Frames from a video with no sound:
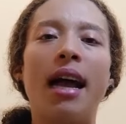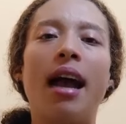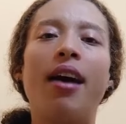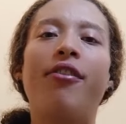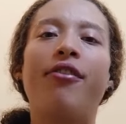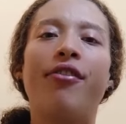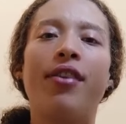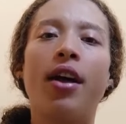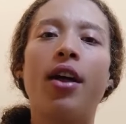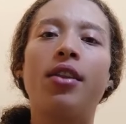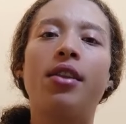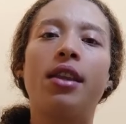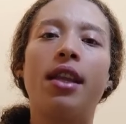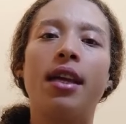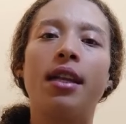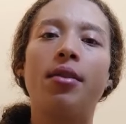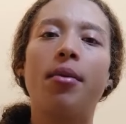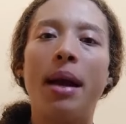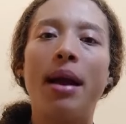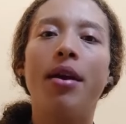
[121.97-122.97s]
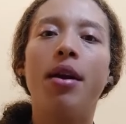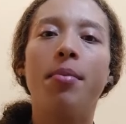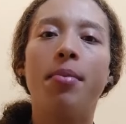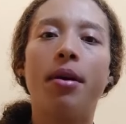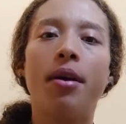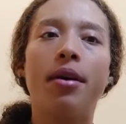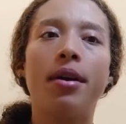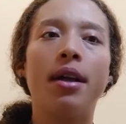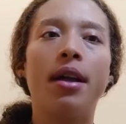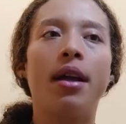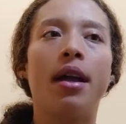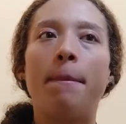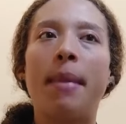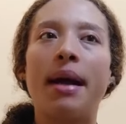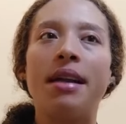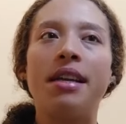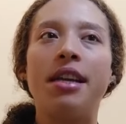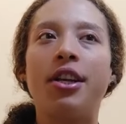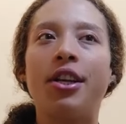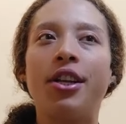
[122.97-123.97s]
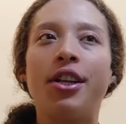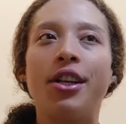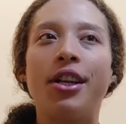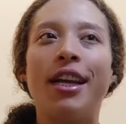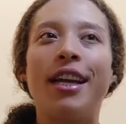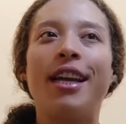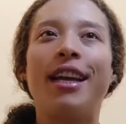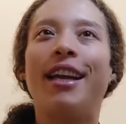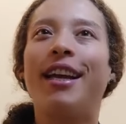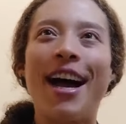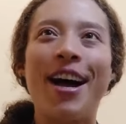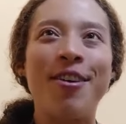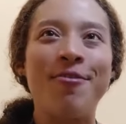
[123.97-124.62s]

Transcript: I have felt it very, very magically